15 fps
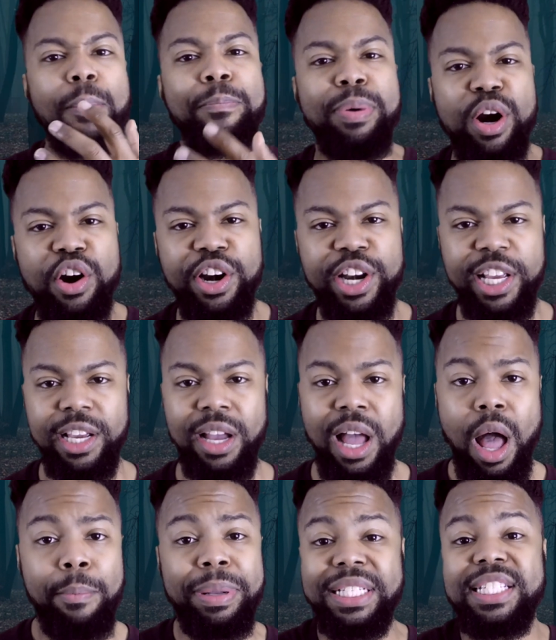a burning,
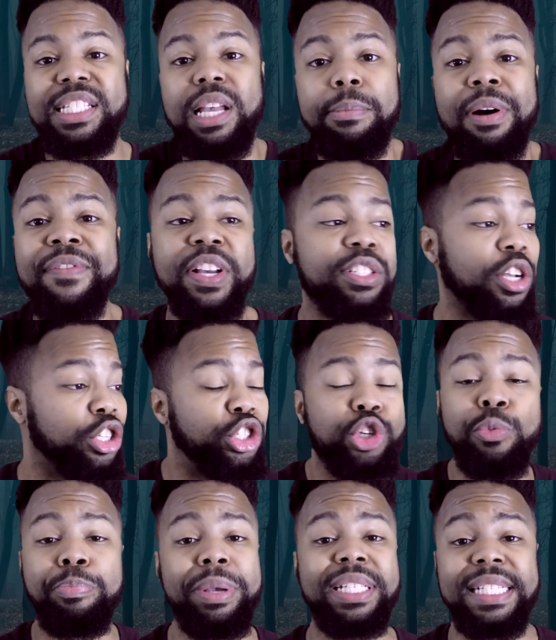but some of us are
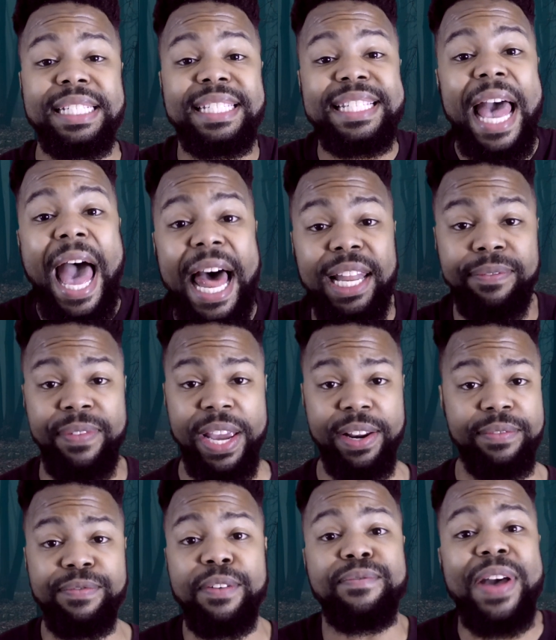too busy
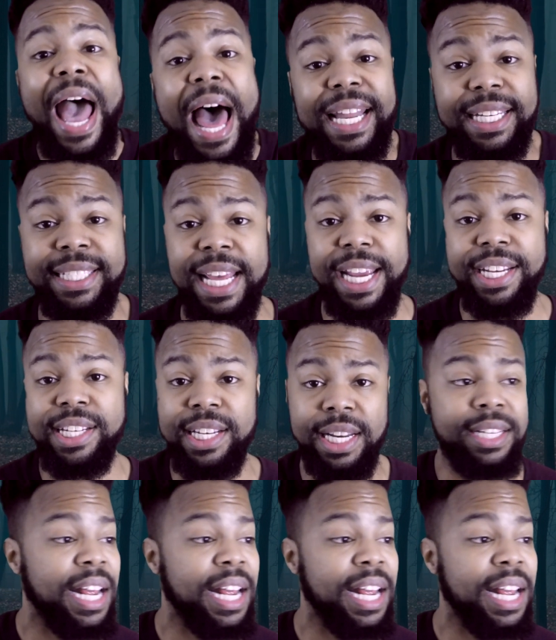salivating for validation,